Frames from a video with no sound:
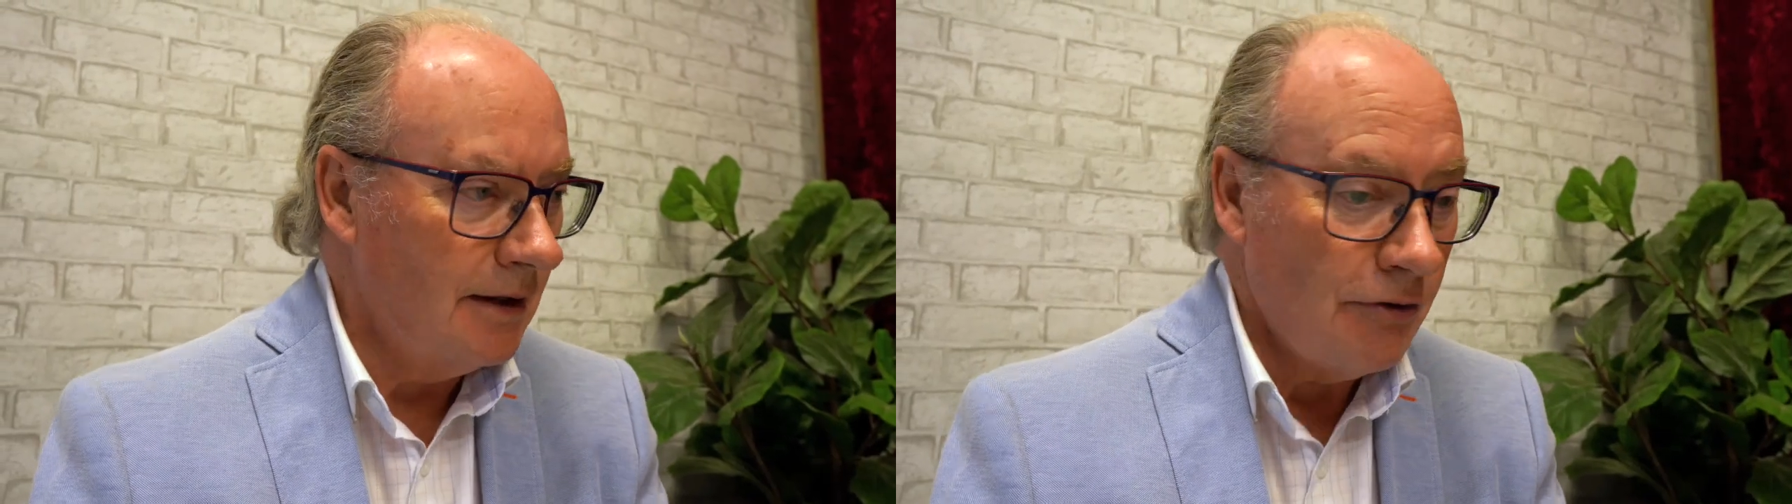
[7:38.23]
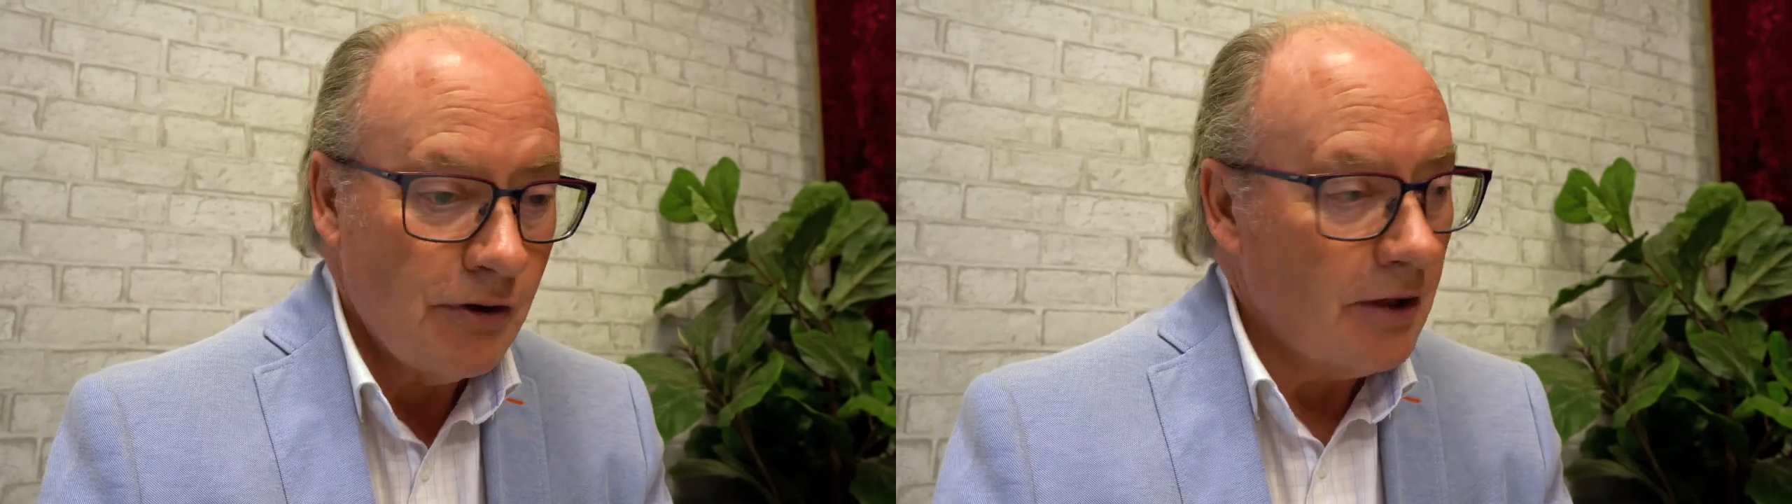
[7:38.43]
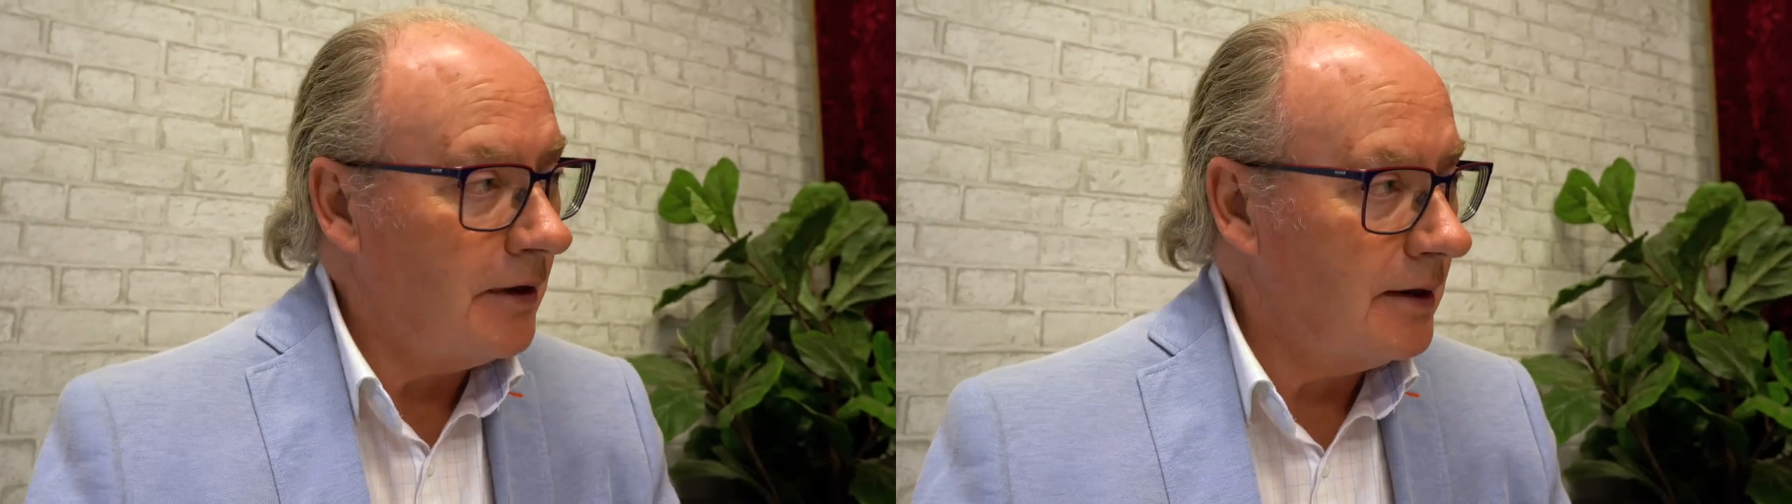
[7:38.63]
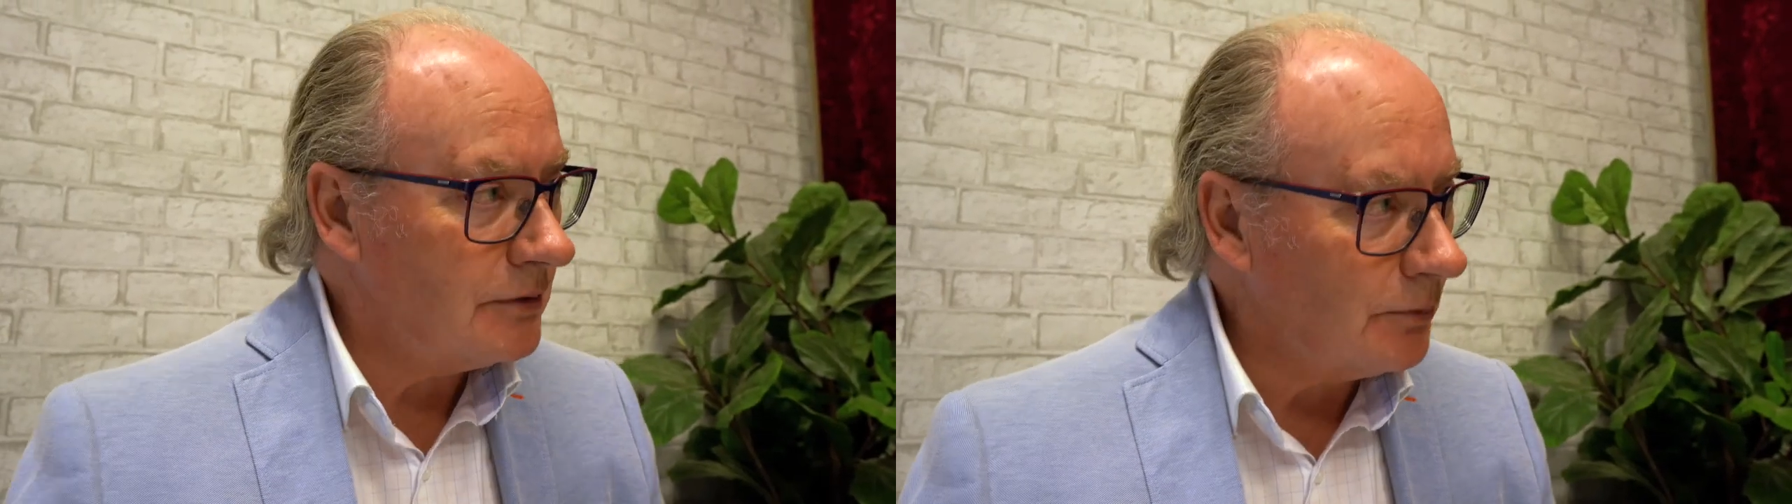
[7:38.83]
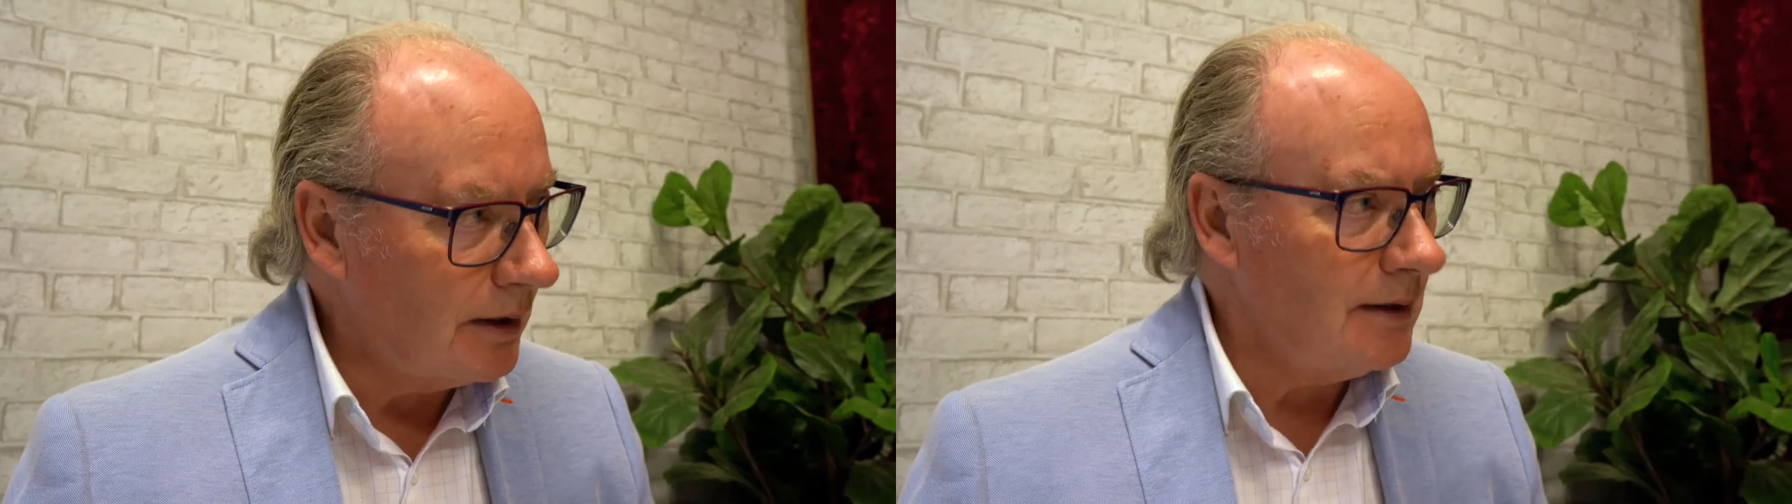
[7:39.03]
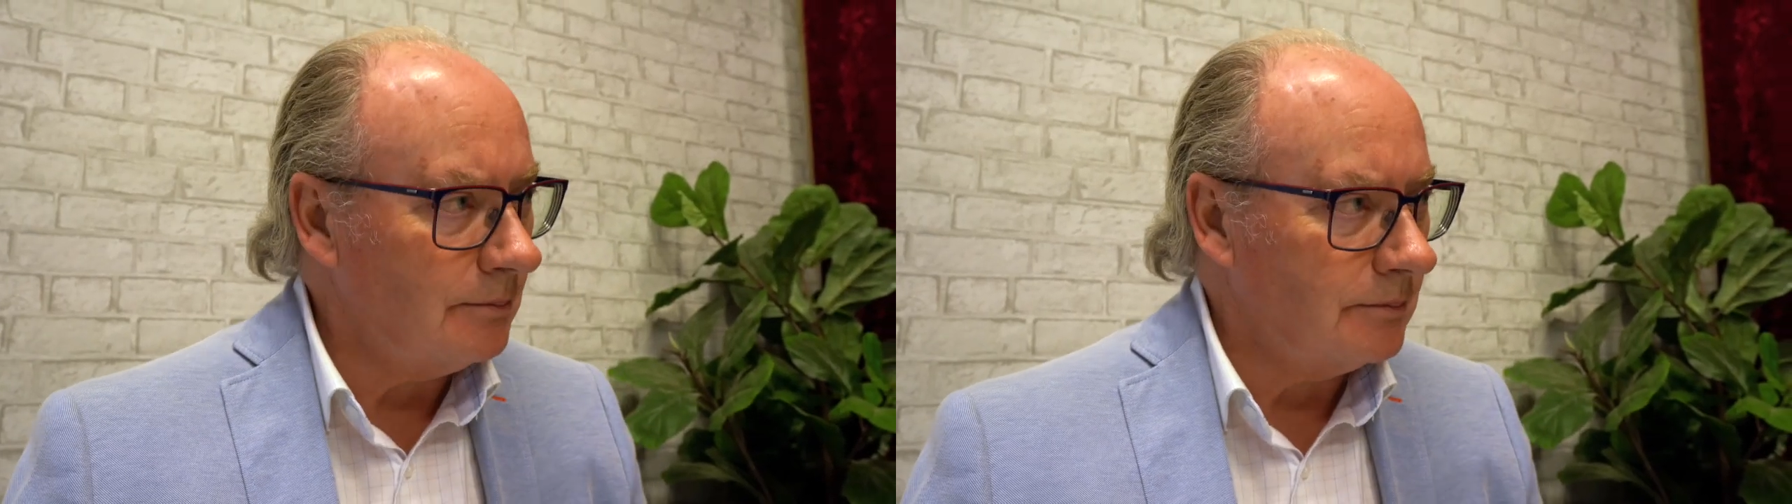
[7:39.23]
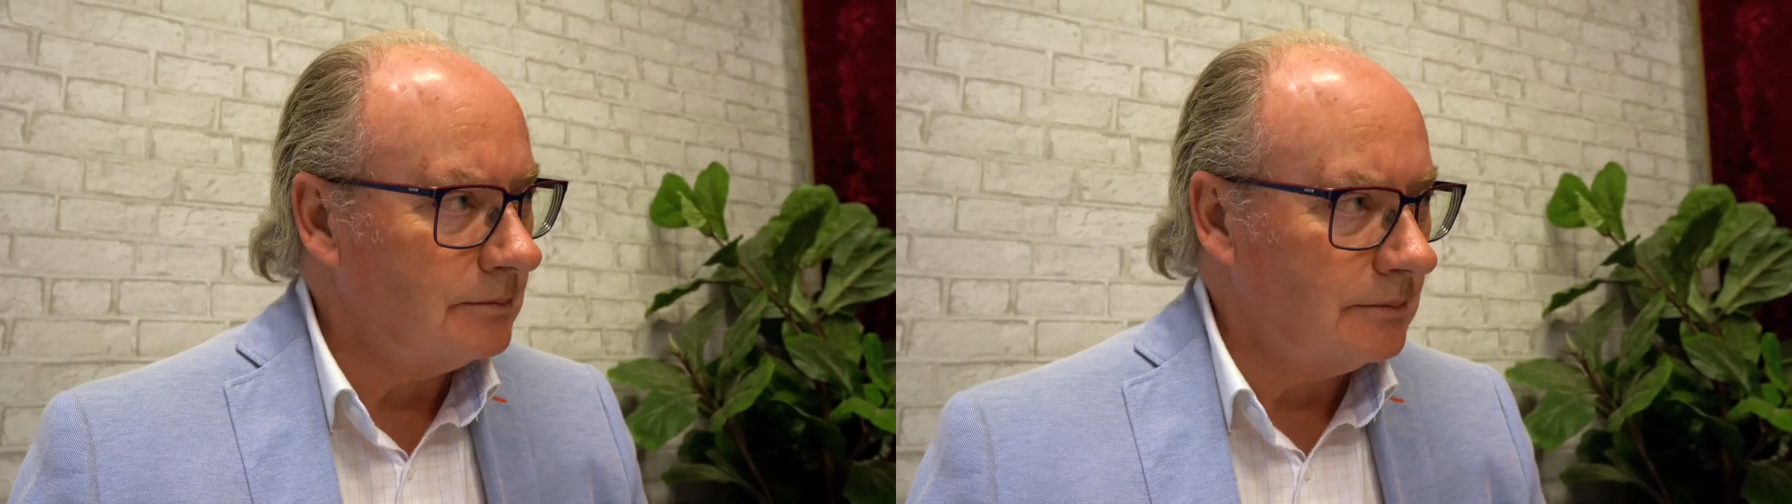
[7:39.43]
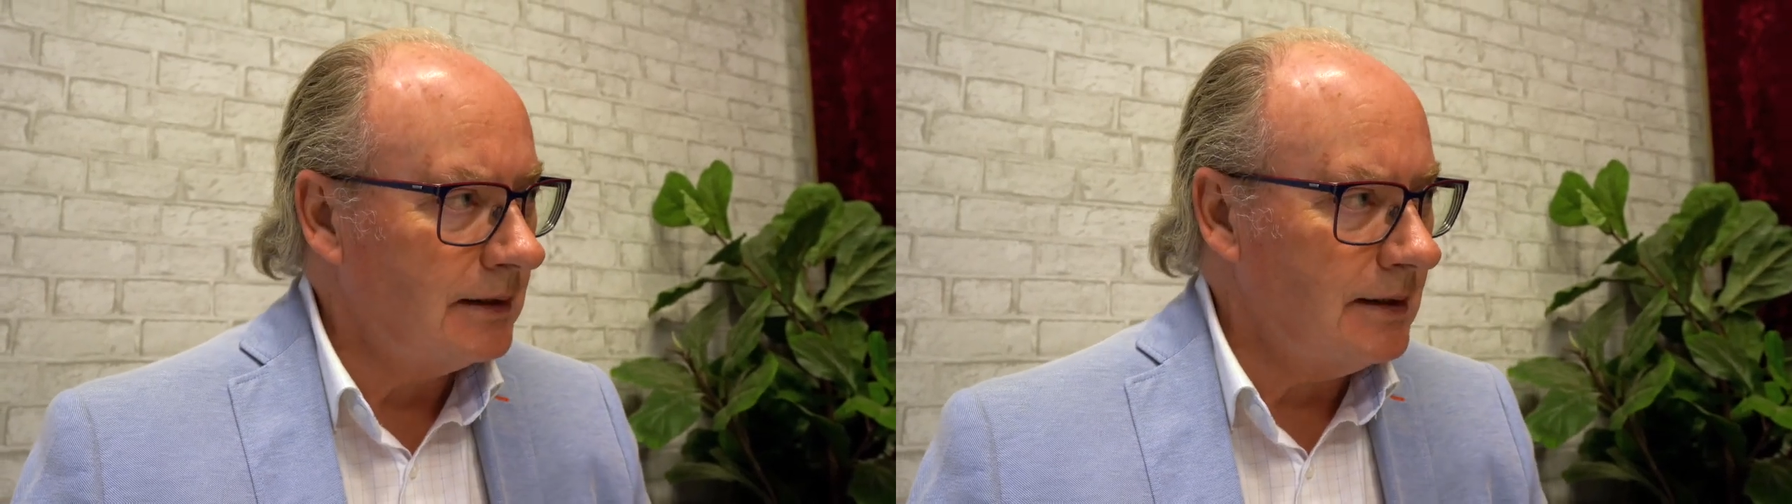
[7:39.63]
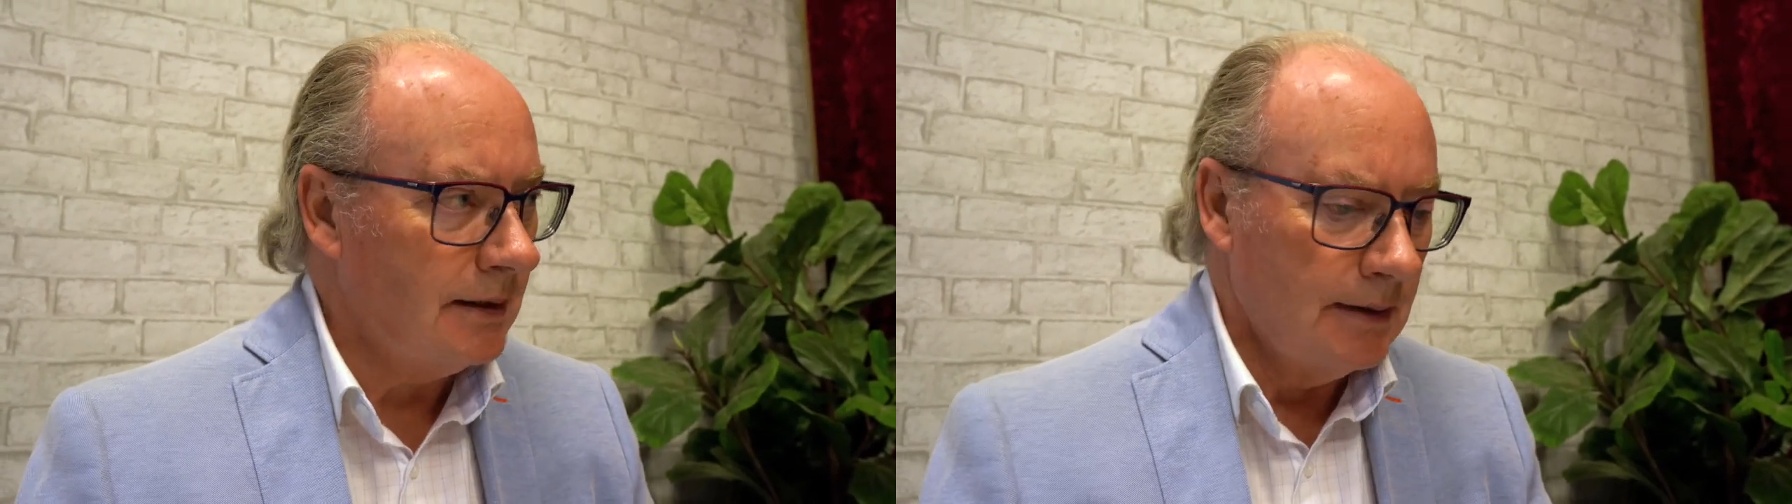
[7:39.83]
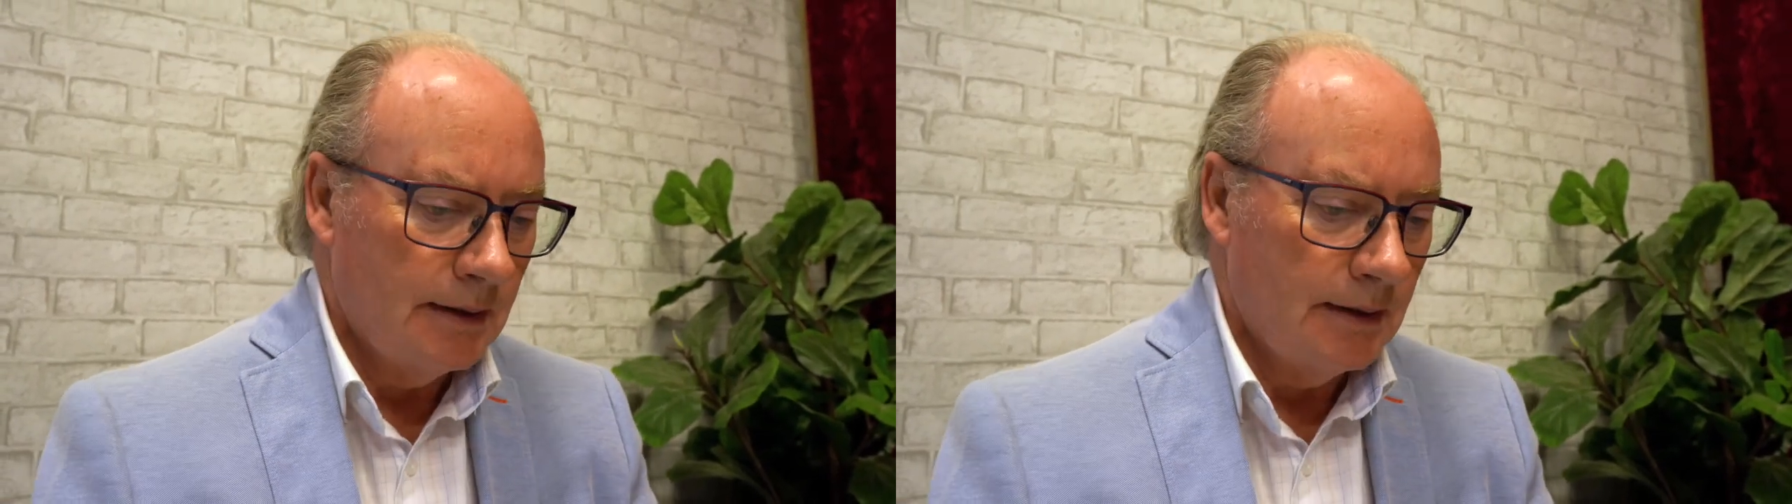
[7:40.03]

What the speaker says: nothing else will happen, that's right?